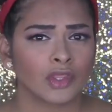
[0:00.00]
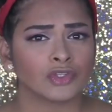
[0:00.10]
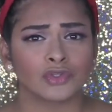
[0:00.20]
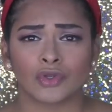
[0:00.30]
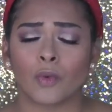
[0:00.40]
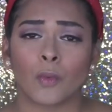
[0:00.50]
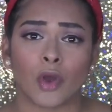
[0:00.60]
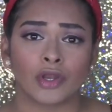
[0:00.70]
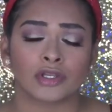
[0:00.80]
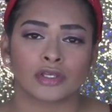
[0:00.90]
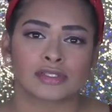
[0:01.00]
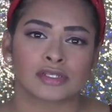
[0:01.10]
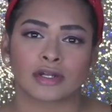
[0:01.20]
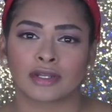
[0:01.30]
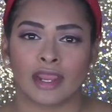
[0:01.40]
you don't want
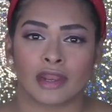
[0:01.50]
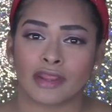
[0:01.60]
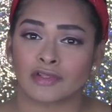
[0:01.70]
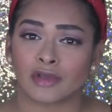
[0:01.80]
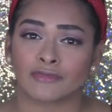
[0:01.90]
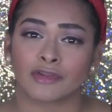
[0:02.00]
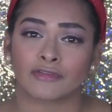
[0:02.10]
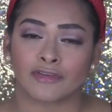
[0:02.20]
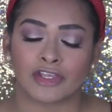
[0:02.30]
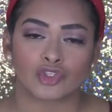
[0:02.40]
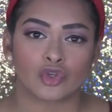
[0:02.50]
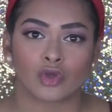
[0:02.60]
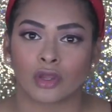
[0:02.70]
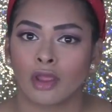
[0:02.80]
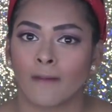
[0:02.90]
certain areas of your face to
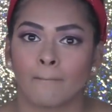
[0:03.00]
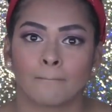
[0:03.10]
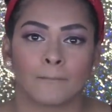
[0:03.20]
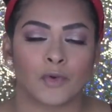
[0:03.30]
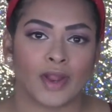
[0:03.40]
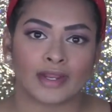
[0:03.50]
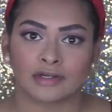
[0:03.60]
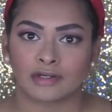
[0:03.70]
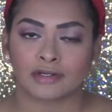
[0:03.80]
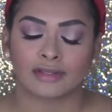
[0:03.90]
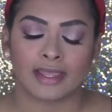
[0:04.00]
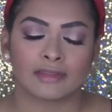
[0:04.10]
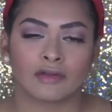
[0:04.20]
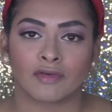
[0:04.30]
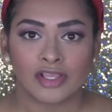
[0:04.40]
look brighter
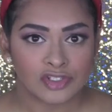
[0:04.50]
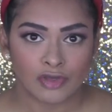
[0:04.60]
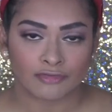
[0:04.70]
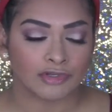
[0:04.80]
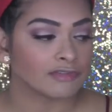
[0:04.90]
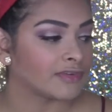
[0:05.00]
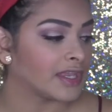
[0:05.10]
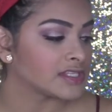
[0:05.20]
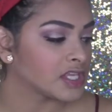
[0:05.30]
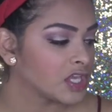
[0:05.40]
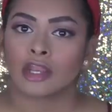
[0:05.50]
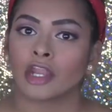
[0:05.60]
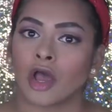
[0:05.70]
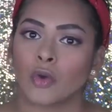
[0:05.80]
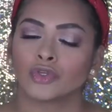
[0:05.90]
than the rest of your face.
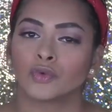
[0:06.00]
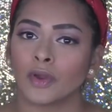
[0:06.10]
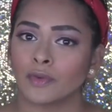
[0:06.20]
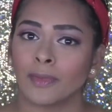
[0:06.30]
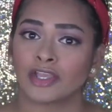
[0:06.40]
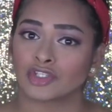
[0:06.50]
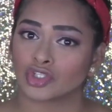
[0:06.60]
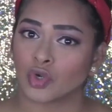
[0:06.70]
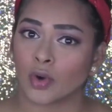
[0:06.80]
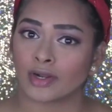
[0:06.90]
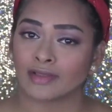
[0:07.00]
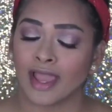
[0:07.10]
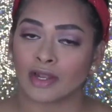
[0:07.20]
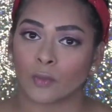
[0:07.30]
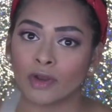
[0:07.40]
Now you want to make sure
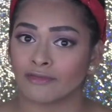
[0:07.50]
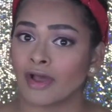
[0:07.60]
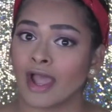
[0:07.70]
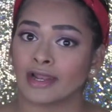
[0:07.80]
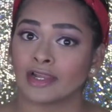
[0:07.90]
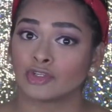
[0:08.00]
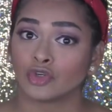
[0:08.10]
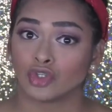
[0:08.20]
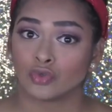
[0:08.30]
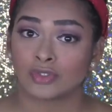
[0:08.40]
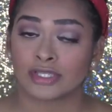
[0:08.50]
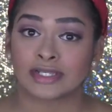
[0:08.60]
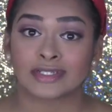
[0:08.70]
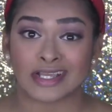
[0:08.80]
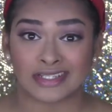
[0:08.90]
that whatever highlight you use,
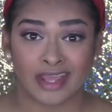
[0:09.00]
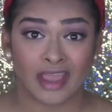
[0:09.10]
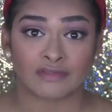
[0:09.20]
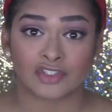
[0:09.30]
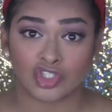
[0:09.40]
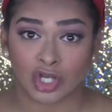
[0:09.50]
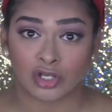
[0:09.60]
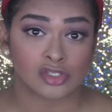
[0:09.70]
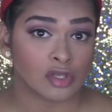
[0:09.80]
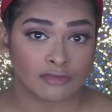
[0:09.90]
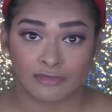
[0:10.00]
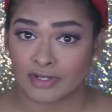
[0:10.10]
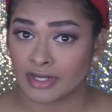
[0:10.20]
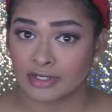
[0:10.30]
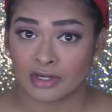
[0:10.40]
it doesn't have chunks of
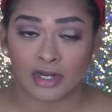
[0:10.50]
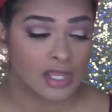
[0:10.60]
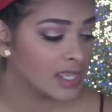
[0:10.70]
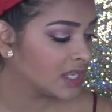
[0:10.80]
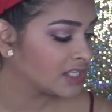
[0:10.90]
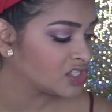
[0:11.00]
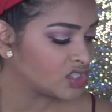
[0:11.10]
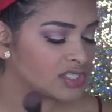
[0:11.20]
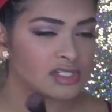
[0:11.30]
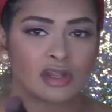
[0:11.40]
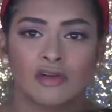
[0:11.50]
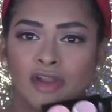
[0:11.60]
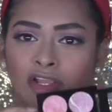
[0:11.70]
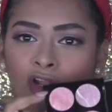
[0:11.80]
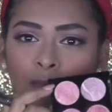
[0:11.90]
glitter. It's just a
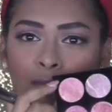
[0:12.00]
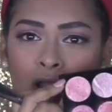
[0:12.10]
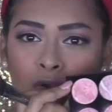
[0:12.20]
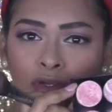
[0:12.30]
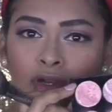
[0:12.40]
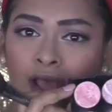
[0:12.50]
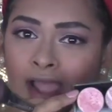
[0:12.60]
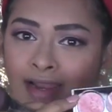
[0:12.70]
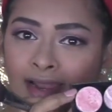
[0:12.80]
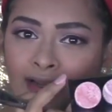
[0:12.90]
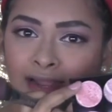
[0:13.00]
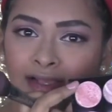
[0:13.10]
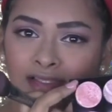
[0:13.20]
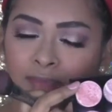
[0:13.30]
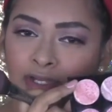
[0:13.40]
regular powdered highlight,
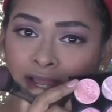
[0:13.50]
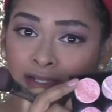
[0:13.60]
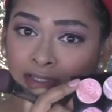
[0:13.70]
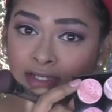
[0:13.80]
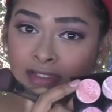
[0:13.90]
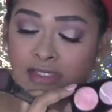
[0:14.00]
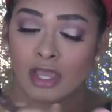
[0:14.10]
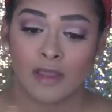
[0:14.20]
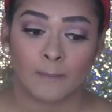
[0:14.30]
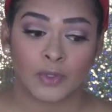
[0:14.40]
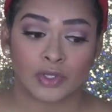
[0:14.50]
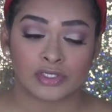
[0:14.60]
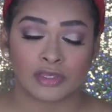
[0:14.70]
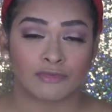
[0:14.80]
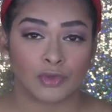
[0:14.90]
like something like this,
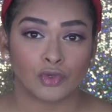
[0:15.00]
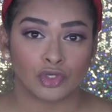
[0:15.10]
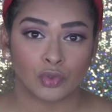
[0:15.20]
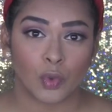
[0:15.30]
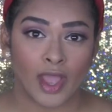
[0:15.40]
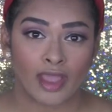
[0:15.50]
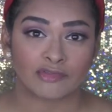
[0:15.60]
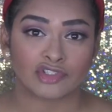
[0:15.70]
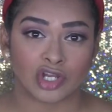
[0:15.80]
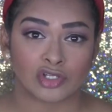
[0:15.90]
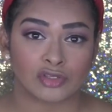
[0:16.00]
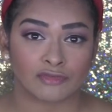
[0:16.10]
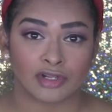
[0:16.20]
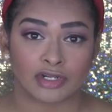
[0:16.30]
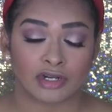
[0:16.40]
because if you do have chunks
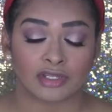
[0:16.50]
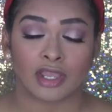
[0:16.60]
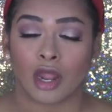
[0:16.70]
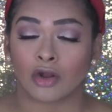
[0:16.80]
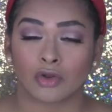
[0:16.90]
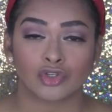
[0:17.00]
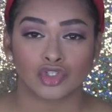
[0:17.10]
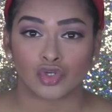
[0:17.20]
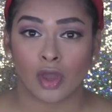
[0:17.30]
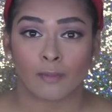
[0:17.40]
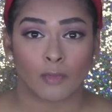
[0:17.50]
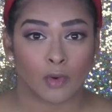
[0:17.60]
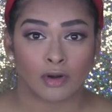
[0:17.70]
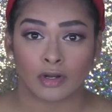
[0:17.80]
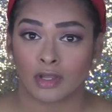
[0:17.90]
of glitter, they are going to show up
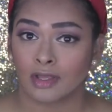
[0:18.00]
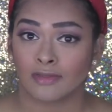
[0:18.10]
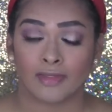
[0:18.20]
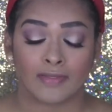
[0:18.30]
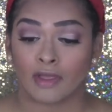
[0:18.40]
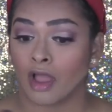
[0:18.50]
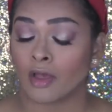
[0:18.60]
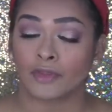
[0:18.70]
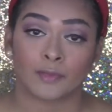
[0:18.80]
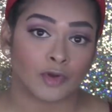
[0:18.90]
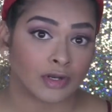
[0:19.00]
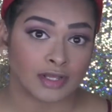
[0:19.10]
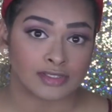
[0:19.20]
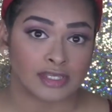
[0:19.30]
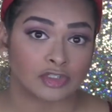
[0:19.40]
more than the other
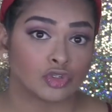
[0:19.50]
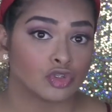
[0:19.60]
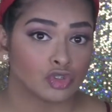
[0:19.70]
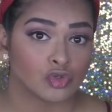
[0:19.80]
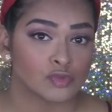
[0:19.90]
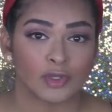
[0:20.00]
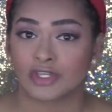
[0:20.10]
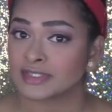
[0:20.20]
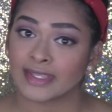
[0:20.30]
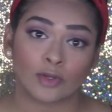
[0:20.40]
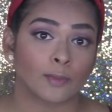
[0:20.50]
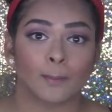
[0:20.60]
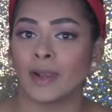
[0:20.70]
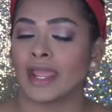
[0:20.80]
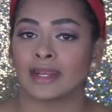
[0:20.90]
products that you use because they
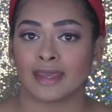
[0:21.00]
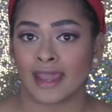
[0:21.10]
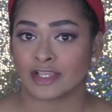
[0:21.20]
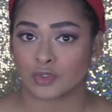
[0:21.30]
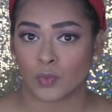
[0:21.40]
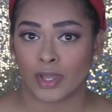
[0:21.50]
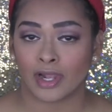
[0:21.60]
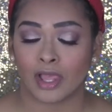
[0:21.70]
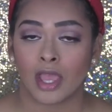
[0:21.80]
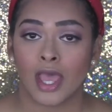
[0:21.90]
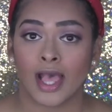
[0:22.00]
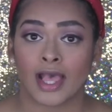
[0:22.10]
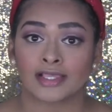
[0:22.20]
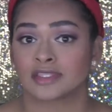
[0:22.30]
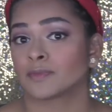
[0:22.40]
don't blend as well
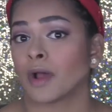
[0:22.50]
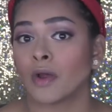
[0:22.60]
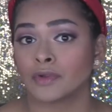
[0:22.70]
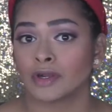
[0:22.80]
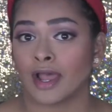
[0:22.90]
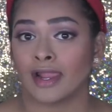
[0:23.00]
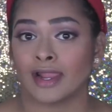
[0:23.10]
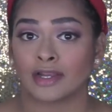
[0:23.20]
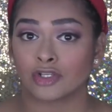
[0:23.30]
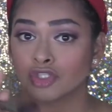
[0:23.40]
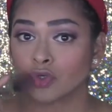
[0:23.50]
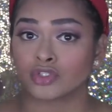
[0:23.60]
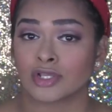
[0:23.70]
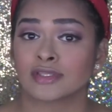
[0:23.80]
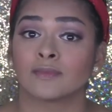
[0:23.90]
as the powdered highlight.
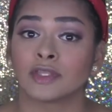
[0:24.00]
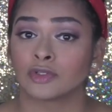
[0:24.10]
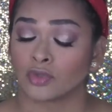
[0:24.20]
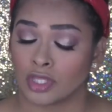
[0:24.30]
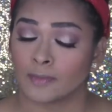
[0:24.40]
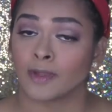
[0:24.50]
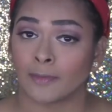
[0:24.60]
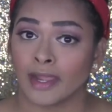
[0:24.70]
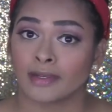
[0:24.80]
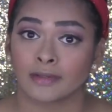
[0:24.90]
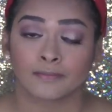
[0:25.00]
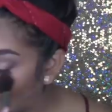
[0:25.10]
So just something to keep in mind.